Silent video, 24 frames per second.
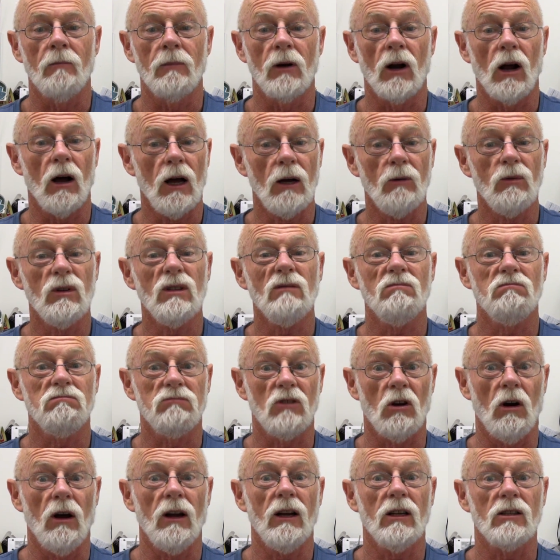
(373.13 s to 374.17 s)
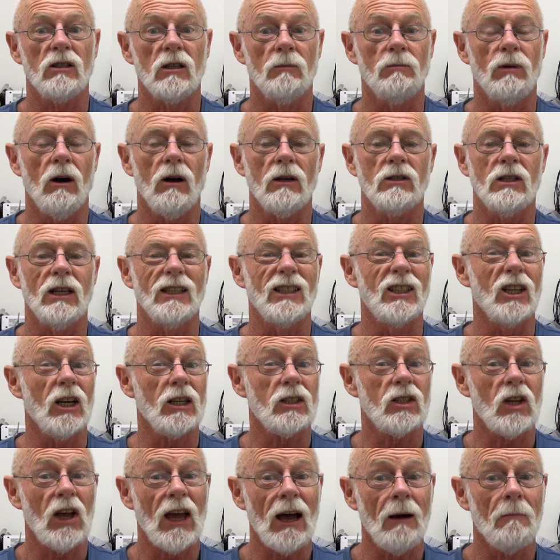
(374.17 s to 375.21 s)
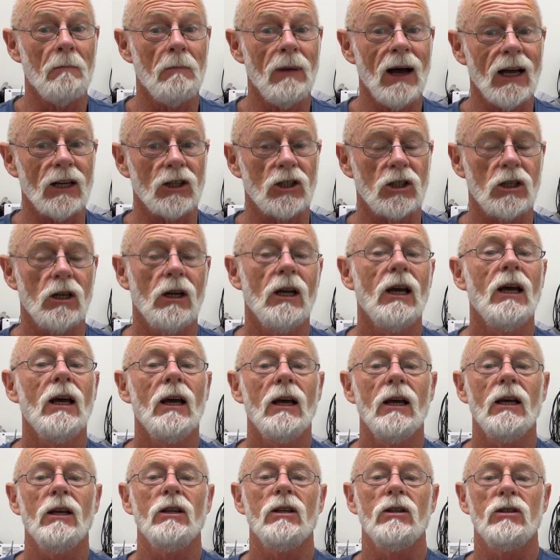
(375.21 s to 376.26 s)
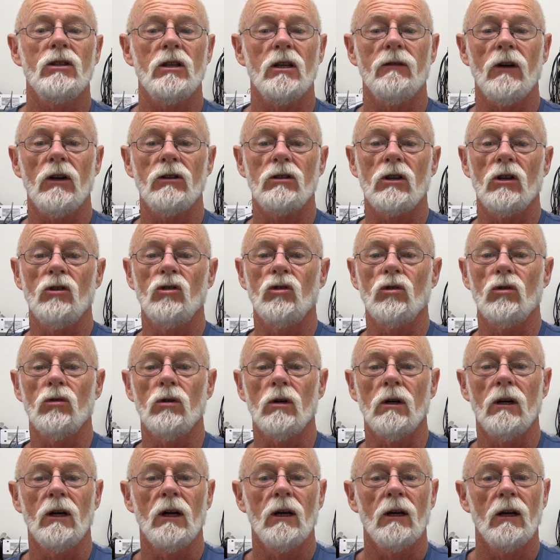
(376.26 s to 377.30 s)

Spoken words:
but I was kind of surprised at just how much servos can draw